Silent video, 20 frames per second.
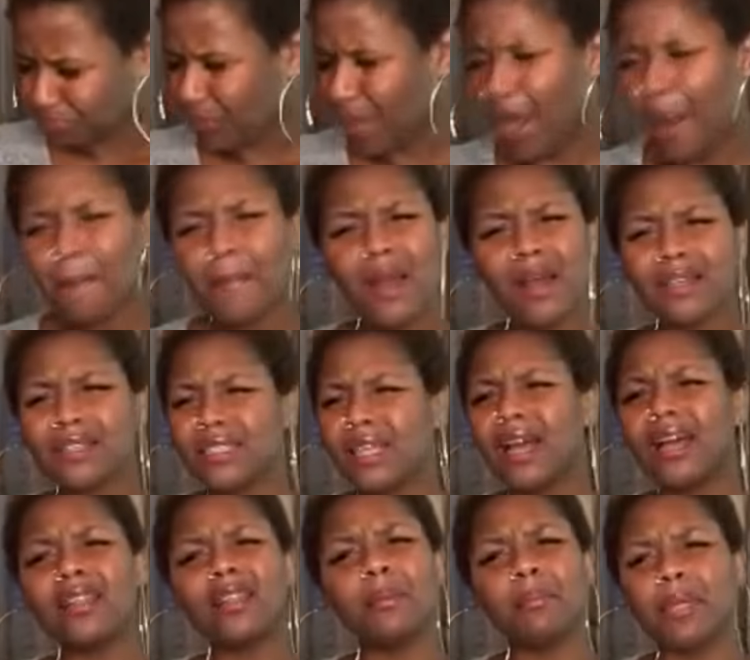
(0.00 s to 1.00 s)
Amongst
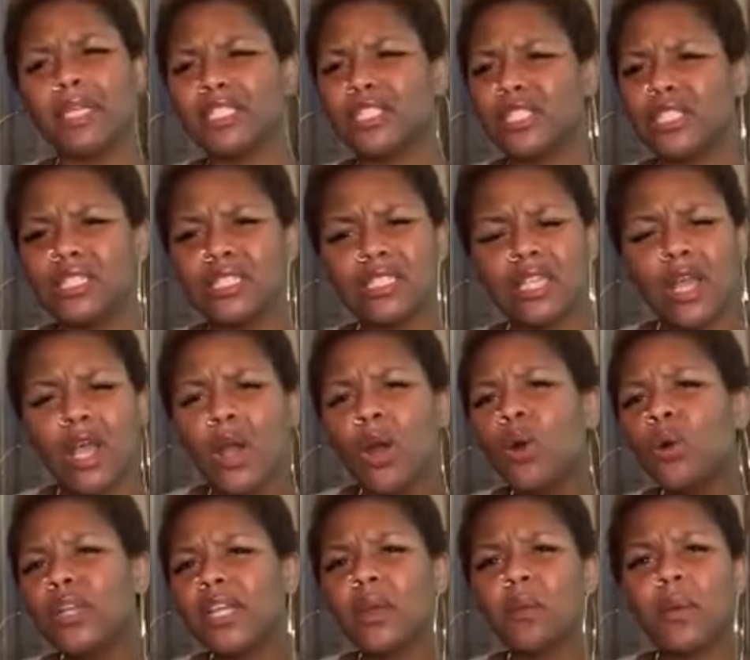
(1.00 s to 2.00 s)
other bitches
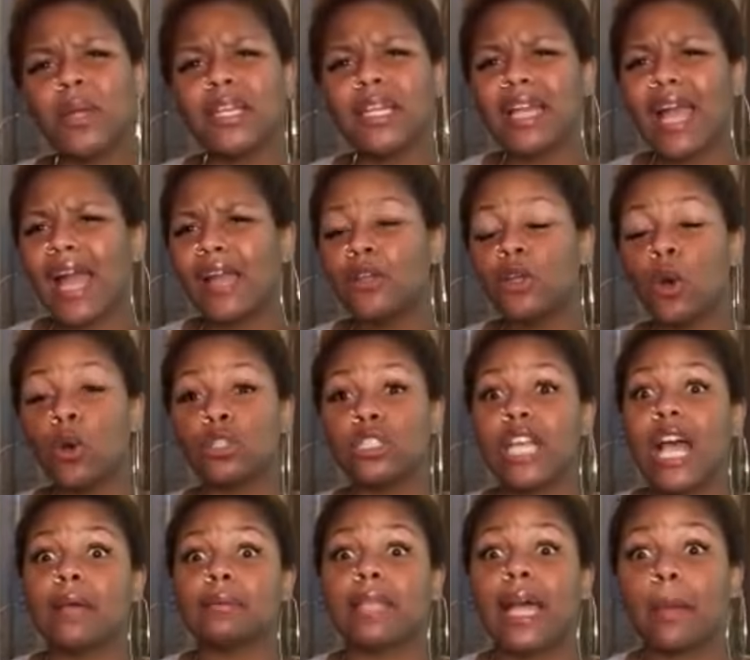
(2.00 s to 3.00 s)
who didn't win and got nose
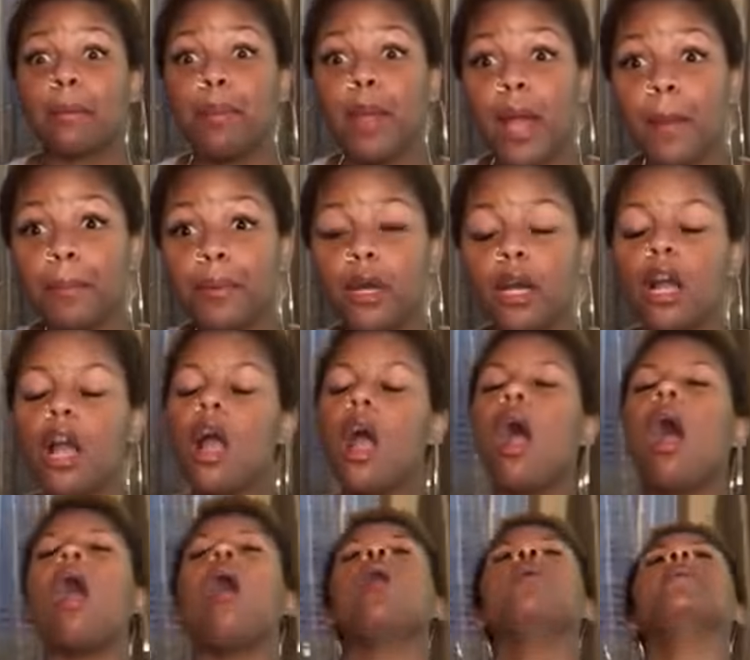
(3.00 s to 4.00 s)
jobs like Pepper.
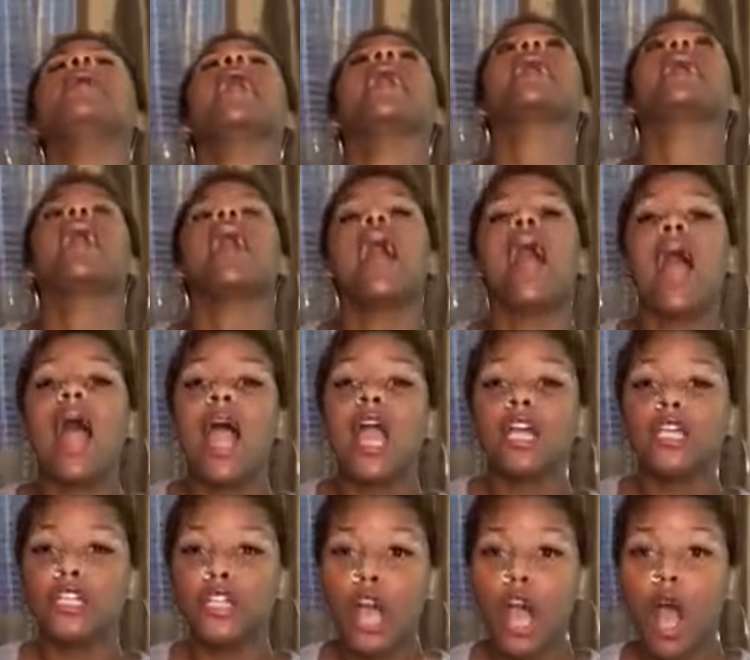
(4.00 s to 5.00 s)
Oh my God,
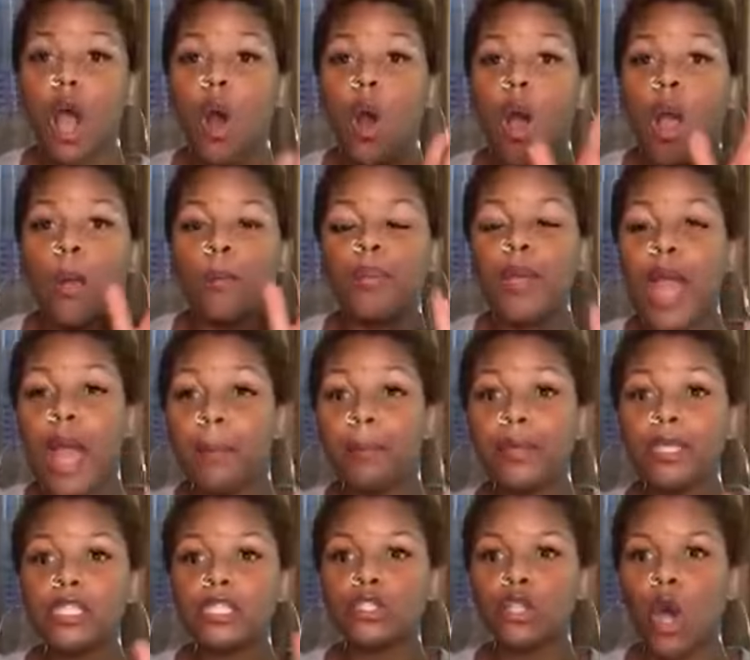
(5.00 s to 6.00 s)
y'all,
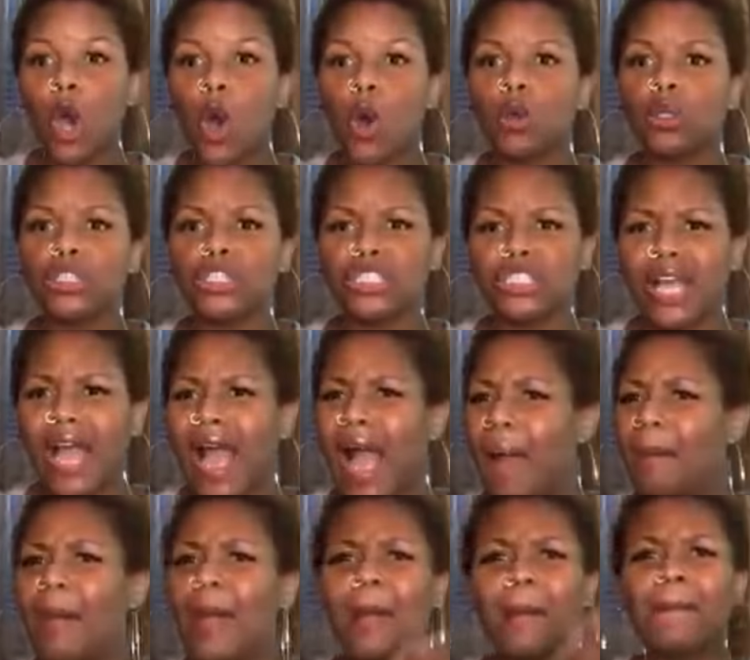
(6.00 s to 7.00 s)
Pepper's nose
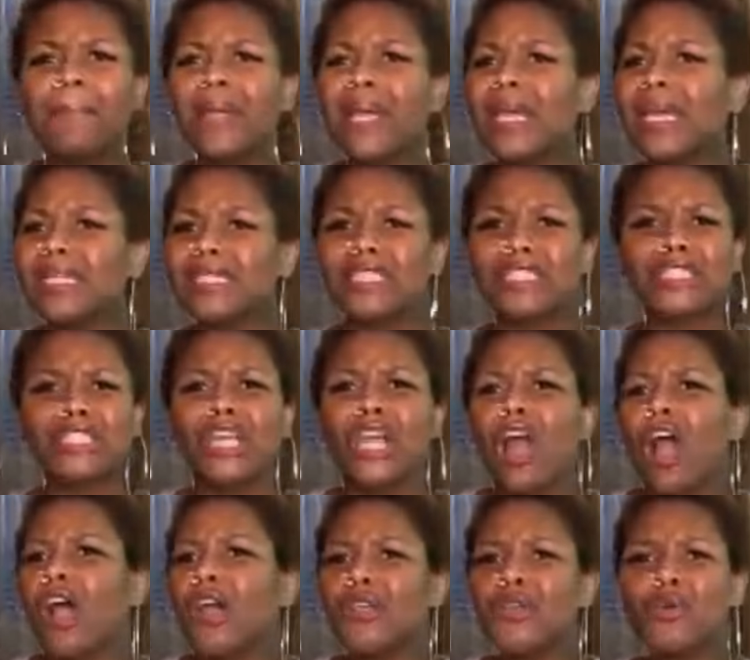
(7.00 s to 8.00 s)
job.
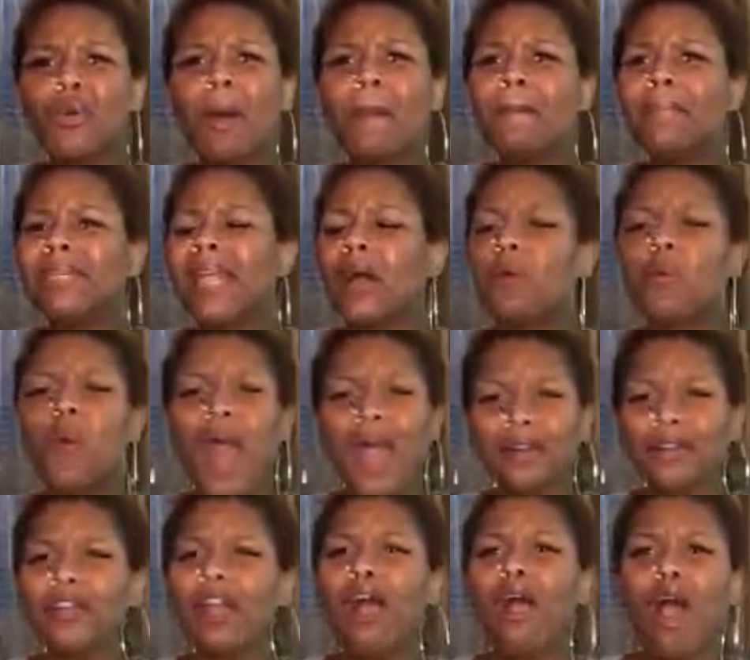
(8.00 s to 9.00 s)
Bitch, are you like,
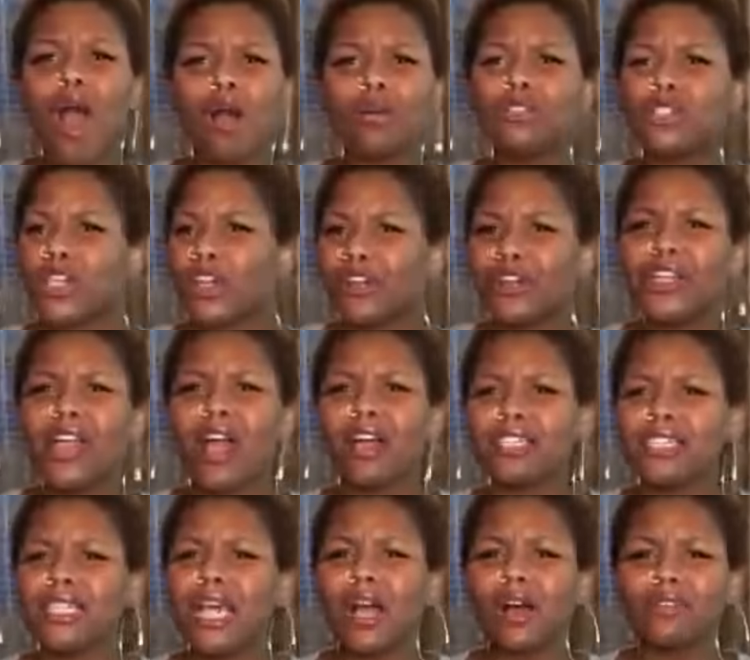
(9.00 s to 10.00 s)
why do y'all all turn
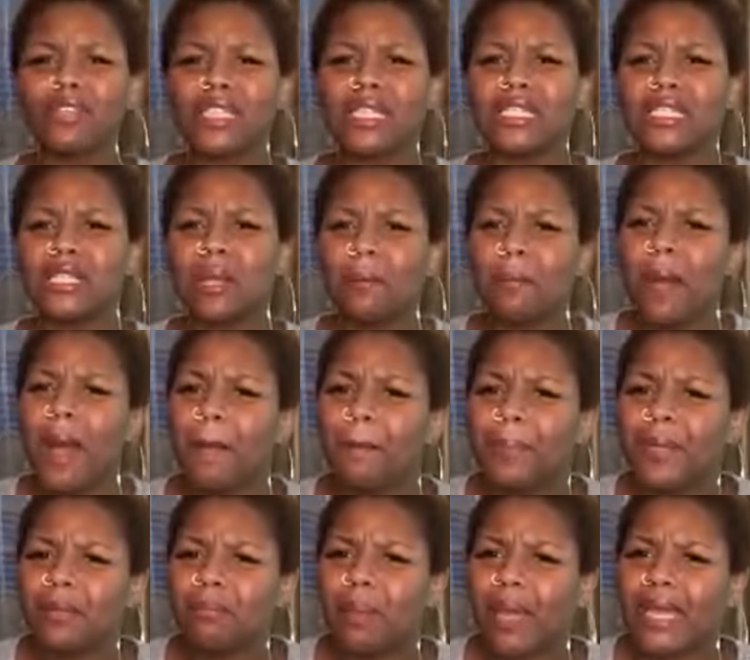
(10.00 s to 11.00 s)
yourselves into
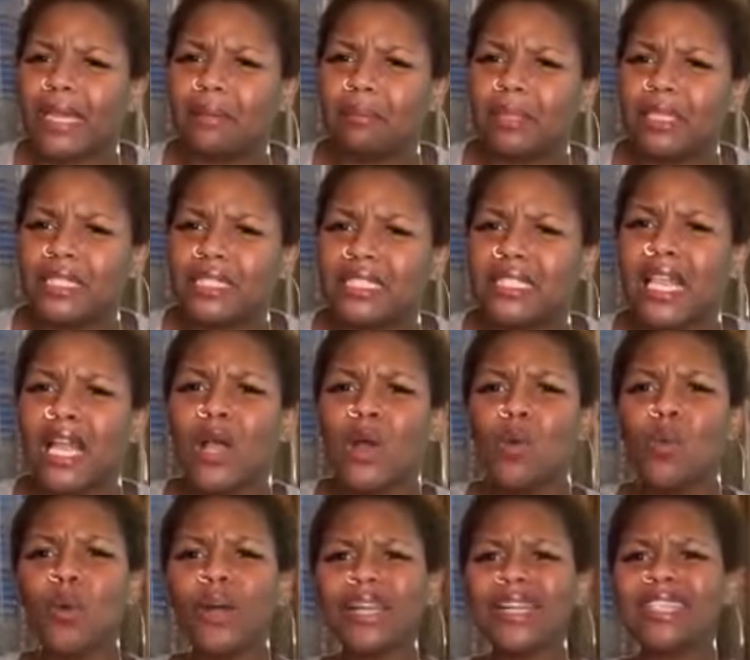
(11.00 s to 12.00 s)
Muppet babies?
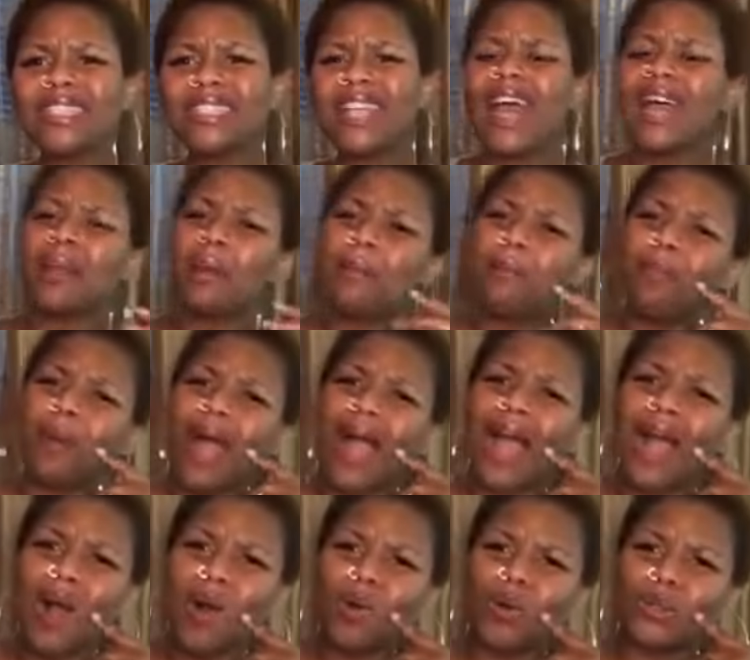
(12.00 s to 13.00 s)
What is that
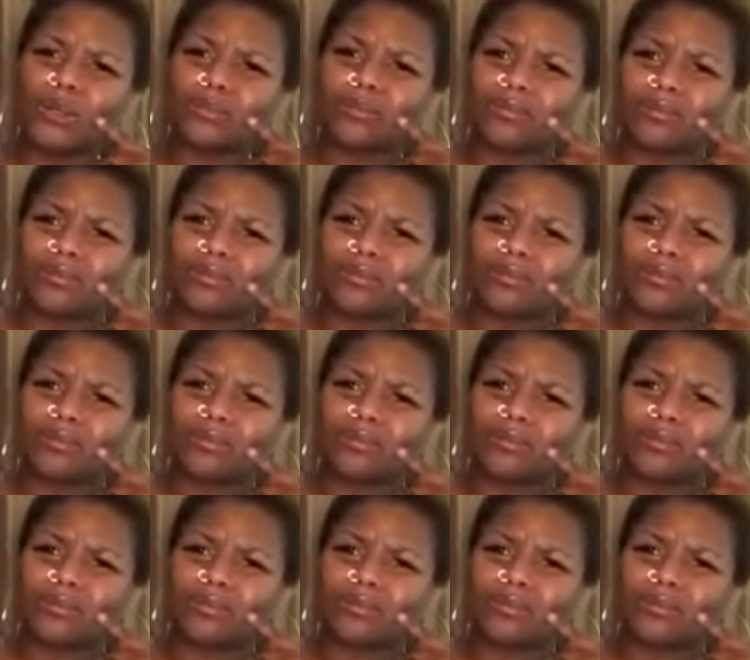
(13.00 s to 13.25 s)
about?